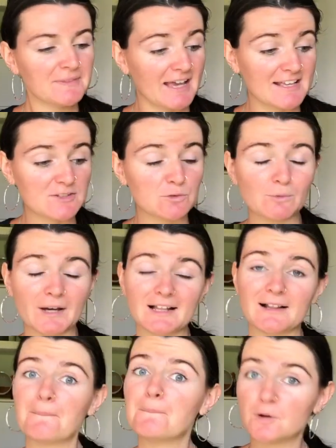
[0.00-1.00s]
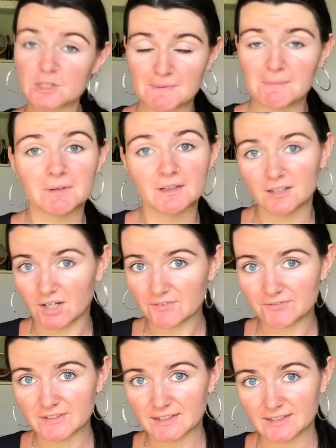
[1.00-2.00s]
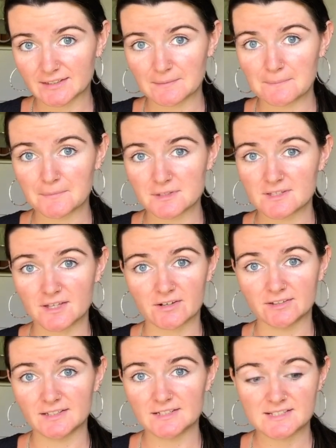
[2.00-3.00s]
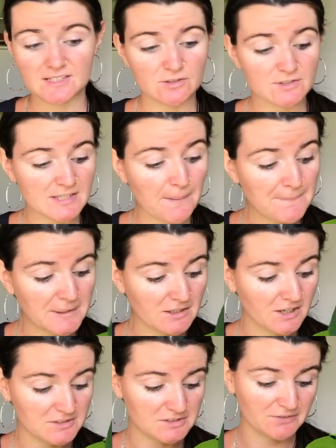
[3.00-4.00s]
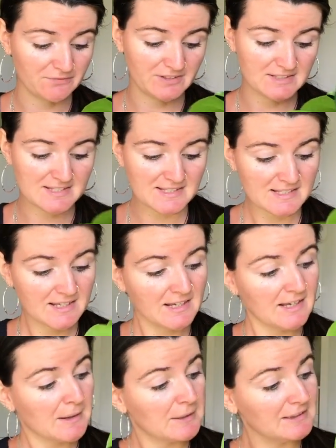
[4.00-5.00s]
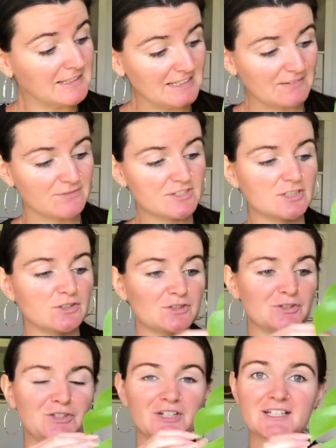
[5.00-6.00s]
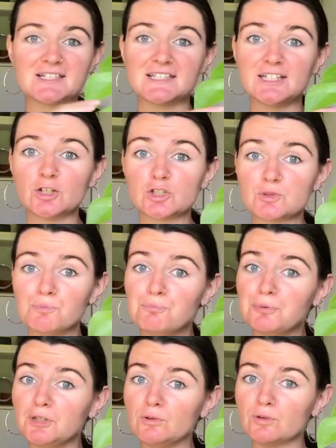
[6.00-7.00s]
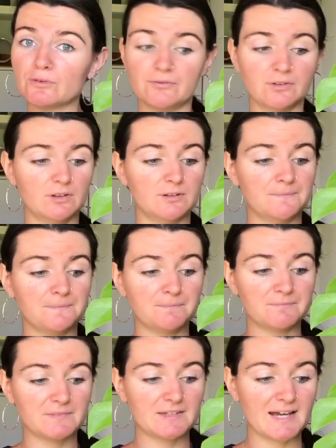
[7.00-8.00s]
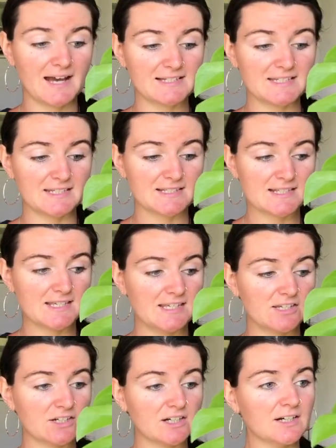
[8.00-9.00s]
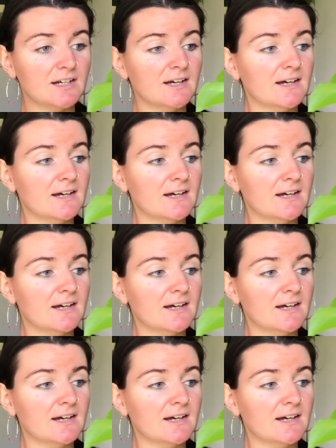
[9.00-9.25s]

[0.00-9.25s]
As well, most people love the Monstera Deliciosa because of its leaves. So you can see those beautiful cuttings here.